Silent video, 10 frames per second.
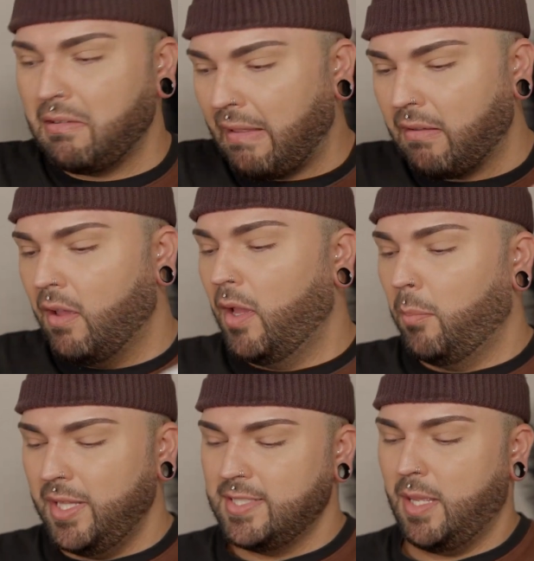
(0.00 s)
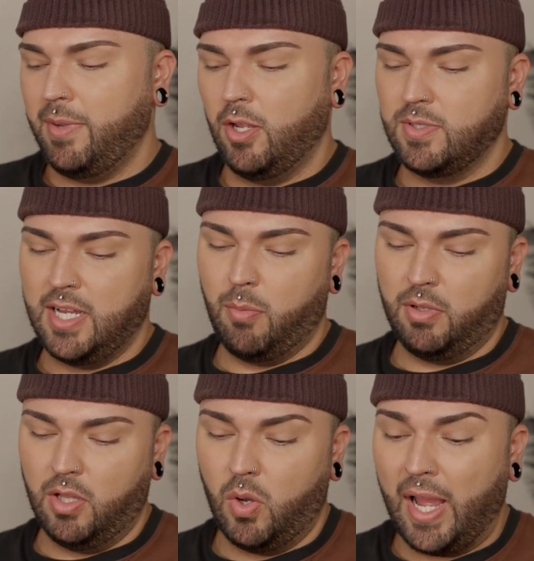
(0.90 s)
Like, please let me know down
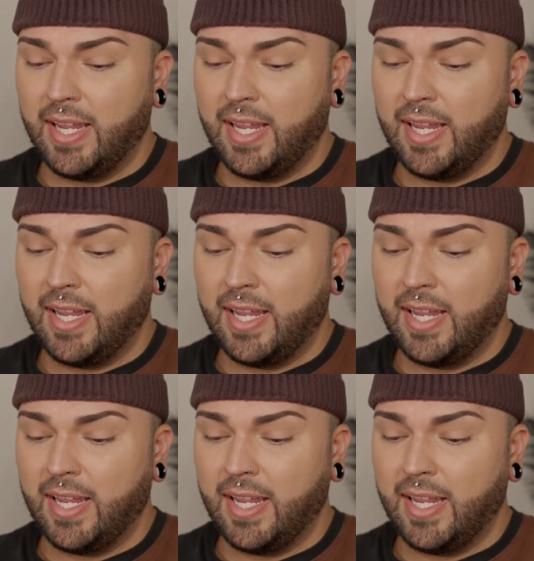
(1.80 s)
below.